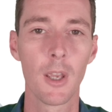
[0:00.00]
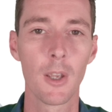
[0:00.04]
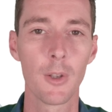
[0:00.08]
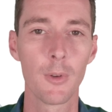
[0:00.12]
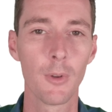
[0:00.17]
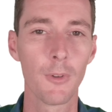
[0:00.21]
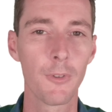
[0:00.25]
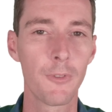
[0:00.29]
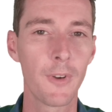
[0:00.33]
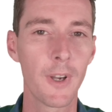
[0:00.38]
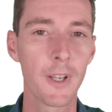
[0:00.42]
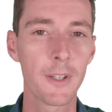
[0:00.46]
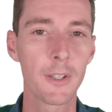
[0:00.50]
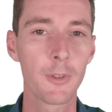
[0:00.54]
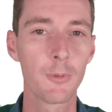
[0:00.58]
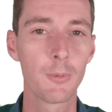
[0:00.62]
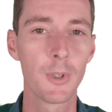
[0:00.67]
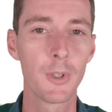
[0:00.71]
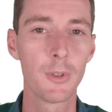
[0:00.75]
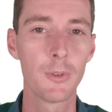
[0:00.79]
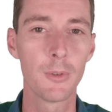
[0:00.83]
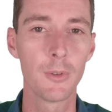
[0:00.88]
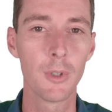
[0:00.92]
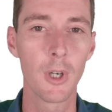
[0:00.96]
You'll find that
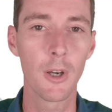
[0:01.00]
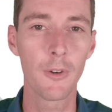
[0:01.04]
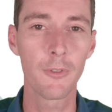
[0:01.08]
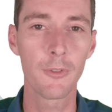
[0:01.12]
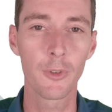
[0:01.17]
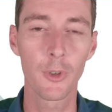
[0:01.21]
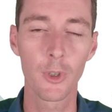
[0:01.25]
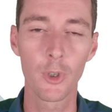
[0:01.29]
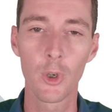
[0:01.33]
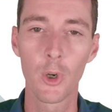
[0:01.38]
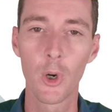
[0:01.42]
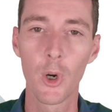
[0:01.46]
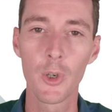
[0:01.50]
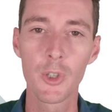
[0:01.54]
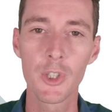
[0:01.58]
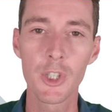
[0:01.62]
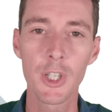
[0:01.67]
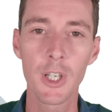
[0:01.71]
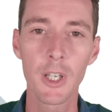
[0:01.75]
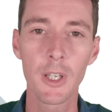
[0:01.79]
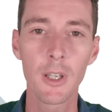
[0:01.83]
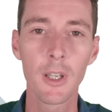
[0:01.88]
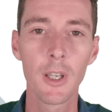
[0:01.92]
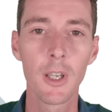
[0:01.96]
we do offer
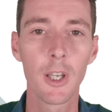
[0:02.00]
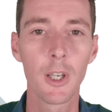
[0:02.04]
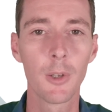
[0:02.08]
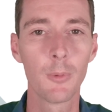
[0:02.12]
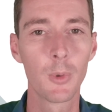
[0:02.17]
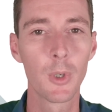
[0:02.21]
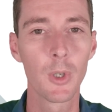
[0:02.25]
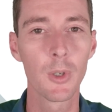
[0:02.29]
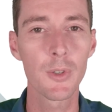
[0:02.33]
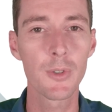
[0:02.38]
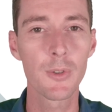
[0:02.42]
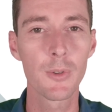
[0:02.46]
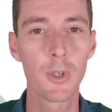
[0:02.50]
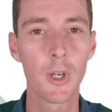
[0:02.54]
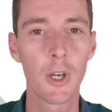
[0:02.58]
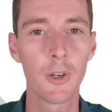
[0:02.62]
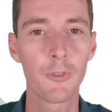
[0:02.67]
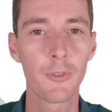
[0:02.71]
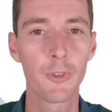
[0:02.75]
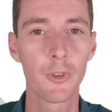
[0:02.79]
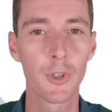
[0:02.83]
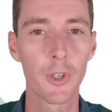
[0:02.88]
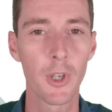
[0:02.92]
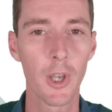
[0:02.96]
coaching, and we also
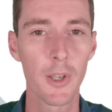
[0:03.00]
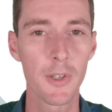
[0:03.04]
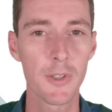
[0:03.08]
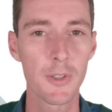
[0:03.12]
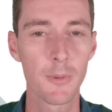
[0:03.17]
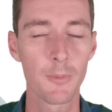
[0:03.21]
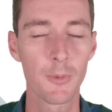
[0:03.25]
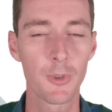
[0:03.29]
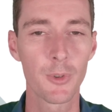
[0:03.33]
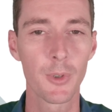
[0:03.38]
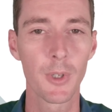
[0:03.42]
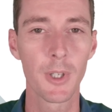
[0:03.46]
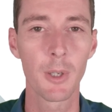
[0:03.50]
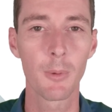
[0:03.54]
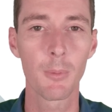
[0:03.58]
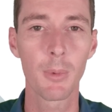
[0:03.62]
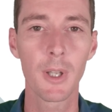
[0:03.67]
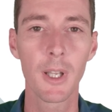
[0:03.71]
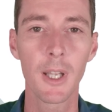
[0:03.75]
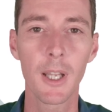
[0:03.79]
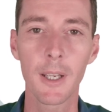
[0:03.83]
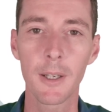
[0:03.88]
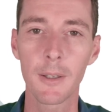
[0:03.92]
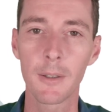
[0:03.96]
offer a custom training
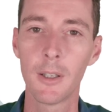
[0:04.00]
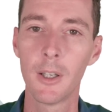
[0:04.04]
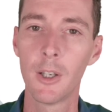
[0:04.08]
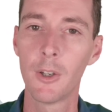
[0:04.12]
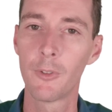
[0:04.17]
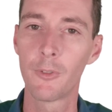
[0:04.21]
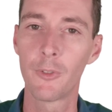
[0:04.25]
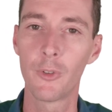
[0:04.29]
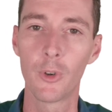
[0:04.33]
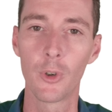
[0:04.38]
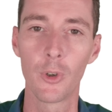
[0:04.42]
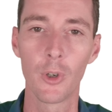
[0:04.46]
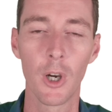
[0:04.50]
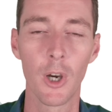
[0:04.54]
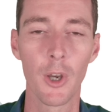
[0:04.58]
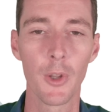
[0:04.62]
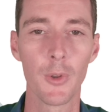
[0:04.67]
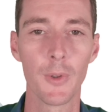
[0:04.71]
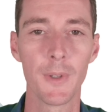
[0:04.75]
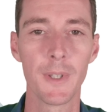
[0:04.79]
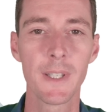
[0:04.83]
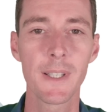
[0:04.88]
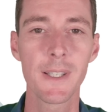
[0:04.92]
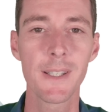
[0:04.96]
plan for
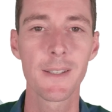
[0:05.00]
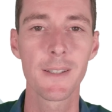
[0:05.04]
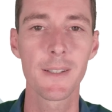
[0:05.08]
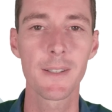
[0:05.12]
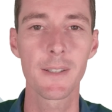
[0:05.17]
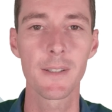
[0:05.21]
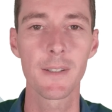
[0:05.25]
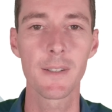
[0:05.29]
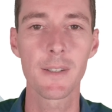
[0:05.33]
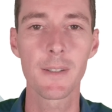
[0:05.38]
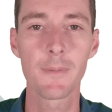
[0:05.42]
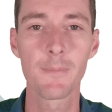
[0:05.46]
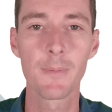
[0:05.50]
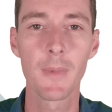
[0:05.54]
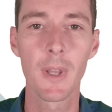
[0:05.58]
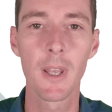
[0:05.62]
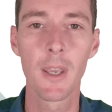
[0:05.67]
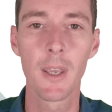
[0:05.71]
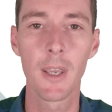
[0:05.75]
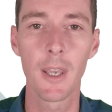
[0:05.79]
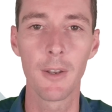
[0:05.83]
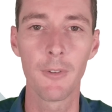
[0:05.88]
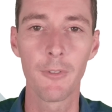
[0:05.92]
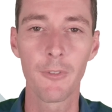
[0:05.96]
other distances.
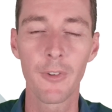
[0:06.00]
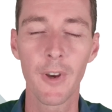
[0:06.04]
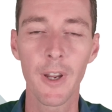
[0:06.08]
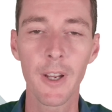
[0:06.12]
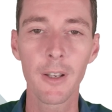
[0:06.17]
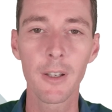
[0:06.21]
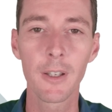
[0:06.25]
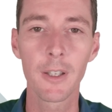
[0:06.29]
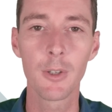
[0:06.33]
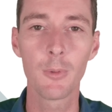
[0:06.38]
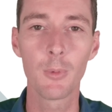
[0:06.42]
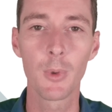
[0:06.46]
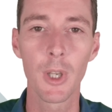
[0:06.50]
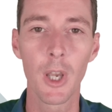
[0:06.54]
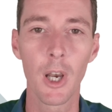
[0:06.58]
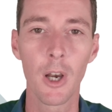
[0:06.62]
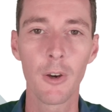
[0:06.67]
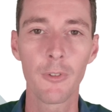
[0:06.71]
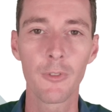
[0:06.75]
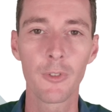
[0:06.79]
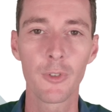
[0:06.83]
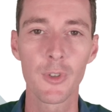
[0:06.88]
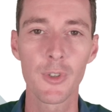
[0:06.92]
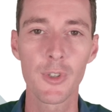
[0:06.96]
And finally, we
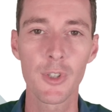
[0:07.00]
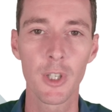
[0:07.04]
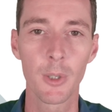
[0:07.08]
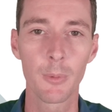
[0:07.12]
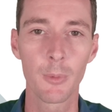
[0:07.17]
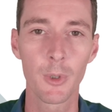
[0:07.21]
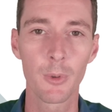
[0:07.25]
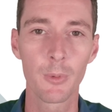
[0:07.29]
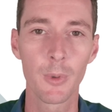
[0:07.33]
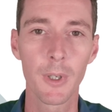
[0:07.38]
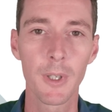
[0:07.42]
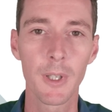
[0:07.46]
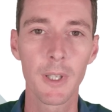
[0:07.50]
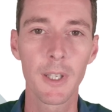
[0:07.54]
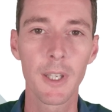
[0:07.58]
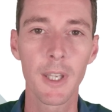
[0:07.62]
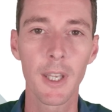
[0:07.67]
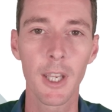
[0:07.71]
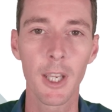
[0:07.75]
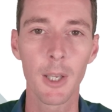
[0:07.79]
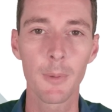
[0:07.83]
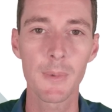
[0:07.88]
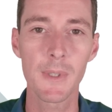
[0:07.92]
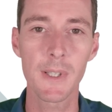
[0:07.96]
offer summer running
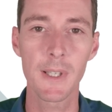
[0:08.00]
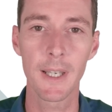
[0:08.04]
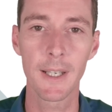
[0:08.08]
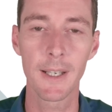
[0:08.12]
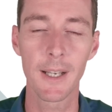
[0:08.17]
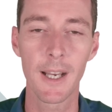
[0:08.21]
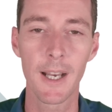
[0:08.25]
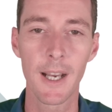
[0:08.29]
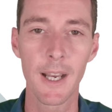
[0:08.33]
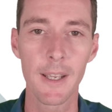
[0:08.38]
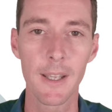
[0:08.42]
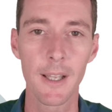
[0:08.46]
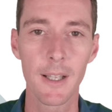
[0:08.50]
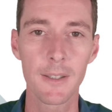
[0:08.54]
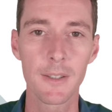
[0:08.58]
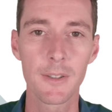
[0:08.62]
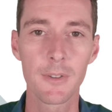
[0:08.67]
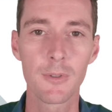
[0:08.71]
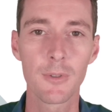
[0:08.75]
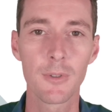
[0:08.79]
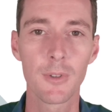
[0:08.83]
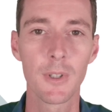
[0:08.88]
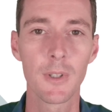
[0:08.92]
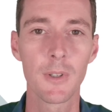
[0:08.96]
camps at high
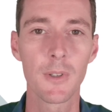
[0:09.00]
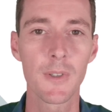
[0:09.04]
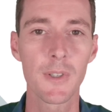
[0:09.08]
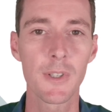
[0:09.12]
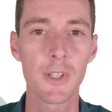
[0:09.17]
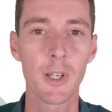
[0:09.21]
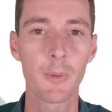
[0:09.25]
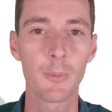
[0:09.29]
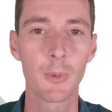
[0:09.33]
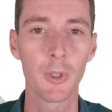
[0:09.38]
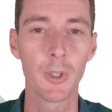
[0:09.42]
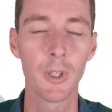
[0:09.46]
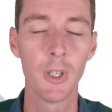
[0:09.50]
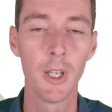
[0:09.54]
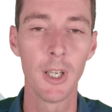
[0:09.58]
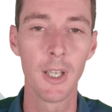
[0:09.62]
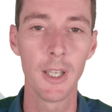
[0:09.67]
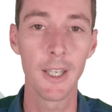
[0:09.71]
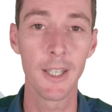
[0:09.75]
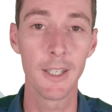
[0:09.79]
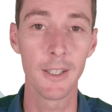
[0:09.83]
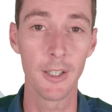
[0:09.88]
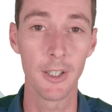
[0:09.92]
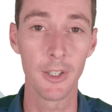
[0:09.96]
altitude in the summer
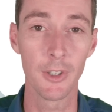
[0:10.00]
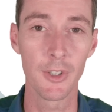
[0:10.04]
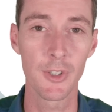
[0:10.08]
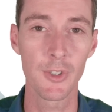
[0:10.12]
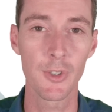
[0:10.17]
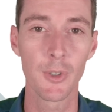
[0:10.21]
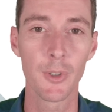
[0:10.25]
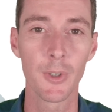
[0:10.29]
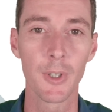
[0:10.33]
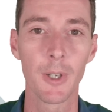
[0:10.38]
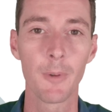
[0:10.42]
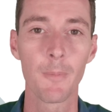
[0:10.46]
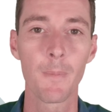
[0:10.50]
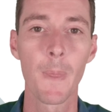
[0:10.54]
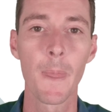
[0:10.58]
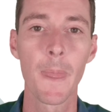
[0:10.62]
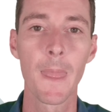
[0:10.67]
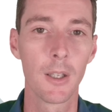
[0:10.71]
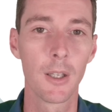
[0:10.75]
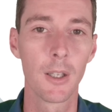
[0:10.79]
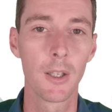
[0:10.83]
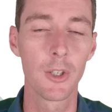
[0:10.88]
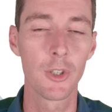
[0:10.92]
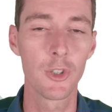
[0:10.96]
in Arizona.
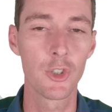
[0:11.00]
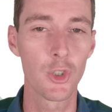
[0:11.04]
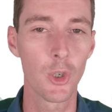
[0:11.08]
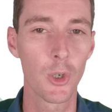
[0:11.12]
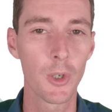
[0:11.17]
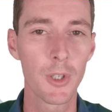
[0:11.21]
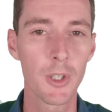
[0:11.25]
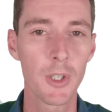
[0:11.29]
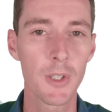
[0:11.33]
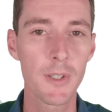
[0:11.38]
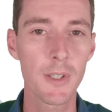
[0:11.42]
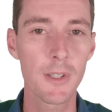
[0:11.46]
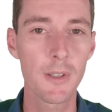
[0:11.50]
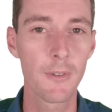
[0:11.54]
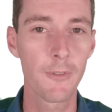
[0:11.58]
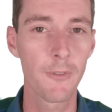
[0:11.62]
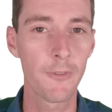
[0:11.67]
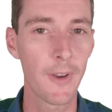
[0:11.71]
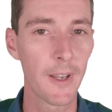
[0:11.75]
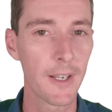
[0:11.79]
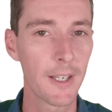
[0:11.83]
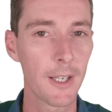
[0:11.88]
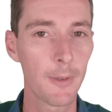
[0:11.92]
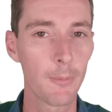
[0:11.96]
Join us,
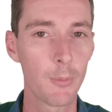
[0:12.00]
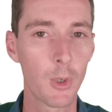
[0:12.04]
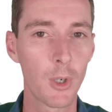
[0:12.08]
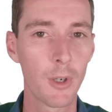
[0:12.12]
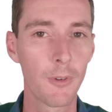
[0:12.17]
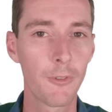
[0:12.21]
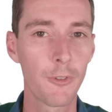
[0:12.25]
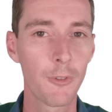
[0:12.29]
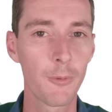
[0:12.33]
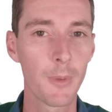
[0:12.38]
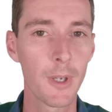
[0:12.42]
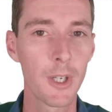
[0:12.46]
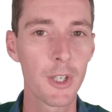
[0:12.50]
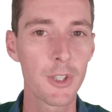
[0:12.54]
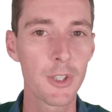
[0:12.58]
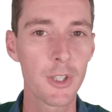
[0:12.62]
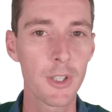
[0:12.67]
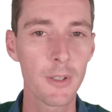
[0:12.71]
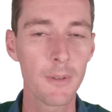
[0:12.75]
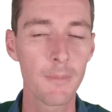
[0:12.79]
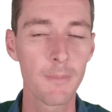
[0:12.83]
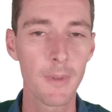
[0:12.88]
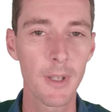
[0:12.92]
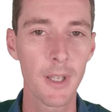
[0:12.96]
find out more
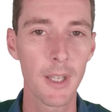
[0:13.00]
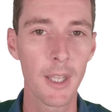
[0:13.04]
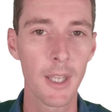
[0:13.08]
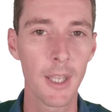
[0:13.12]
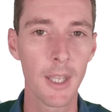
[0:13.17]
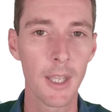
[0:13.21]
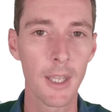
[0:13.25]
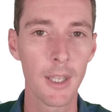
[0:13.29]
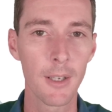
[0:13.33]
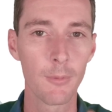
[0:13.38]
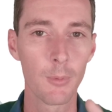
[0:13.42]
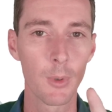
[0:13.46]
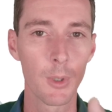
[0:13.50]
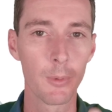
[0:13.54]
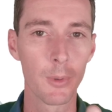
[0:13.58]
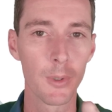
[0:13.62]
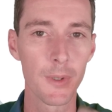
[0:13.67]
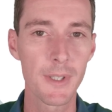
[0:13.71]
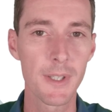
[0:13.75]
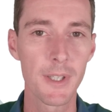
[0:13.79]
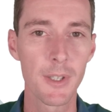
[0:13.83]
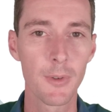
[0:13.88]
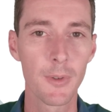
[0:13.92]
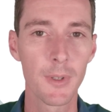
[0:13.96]
information, and we will
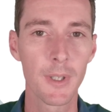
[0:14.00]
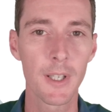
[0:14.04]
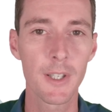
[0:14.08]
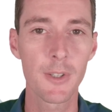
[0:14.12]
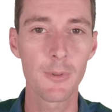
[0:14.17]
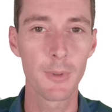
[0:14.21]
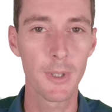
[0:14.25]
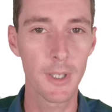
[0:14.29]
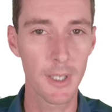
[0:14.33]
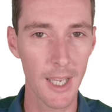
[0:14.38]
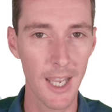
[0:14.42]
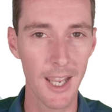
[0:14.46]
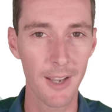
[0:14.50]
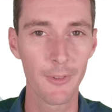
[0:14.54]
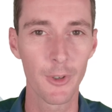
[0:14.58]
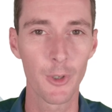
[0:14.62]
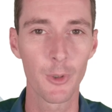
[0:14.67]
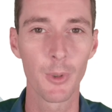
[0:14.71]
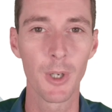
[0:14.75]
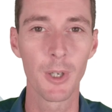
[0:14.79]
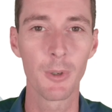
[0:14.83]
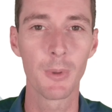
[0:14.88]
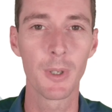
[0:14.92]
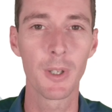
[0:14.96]
see you next week. Have a
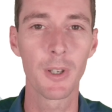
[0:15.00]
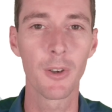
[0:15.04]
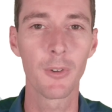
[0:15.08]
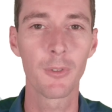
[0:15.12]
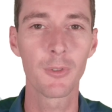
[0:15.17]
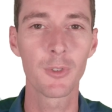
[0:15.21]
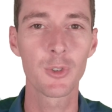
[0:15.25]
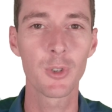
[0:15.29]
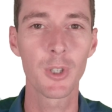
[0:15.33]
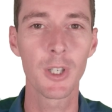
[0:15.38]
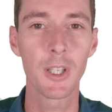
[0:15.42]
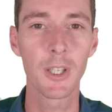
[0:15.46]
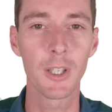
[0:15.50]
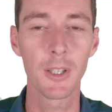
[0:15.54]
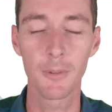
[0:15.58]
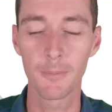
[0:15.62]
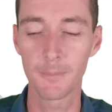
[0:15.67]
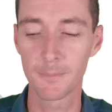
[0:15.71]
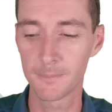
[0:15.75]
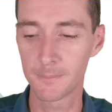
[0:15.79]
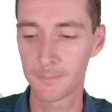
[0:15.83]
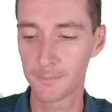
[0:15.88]
great week of training.